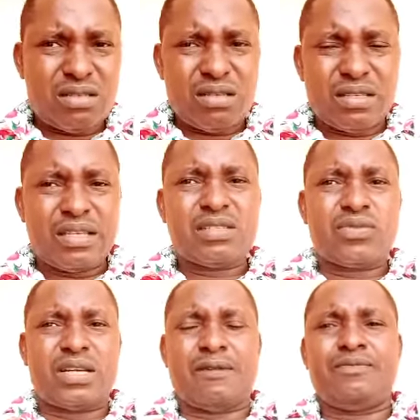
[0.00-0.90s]
it is for
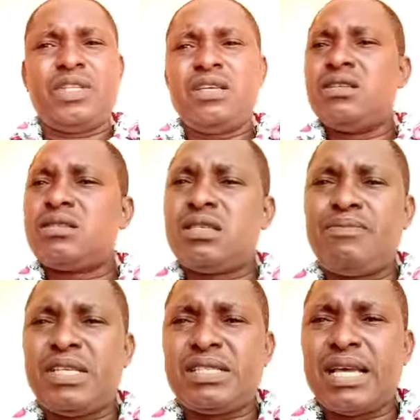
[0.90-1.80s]
them.
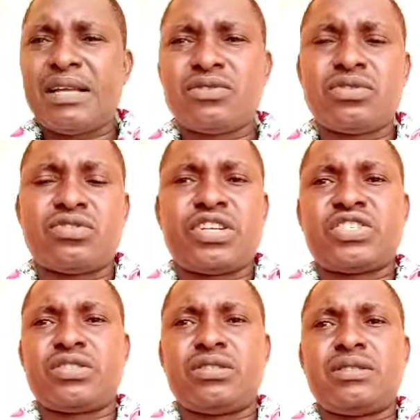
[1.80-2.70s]
TBC has no
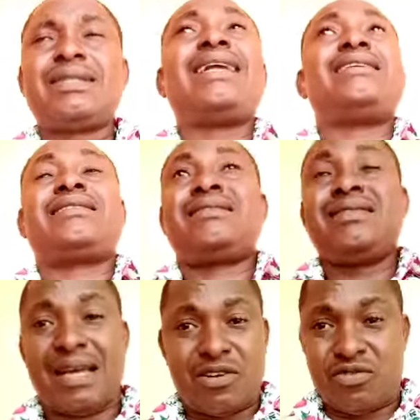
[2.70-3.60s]
direction. That is
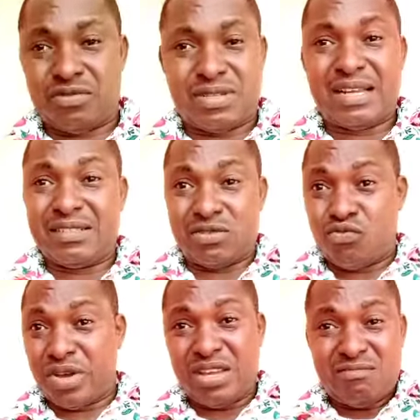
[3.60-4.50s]
their own. That is the
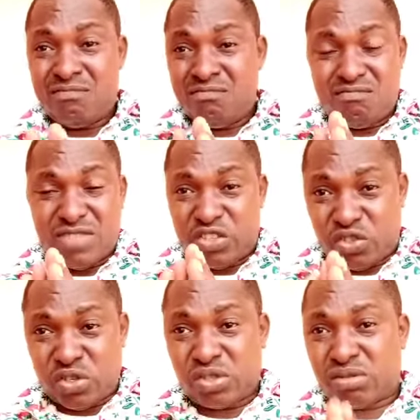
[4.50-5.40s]
way they
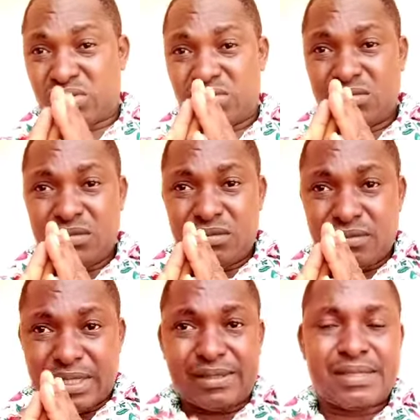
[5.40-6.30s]
just
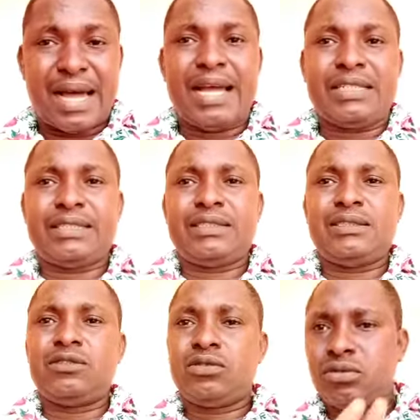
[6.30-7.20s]
decide
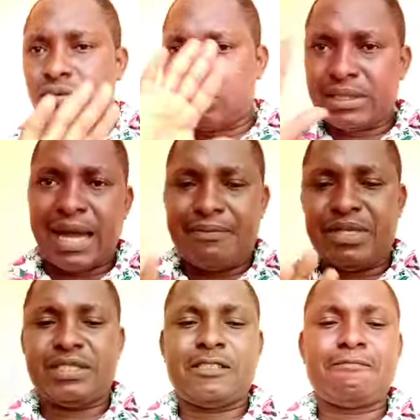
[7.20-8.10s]
to term it.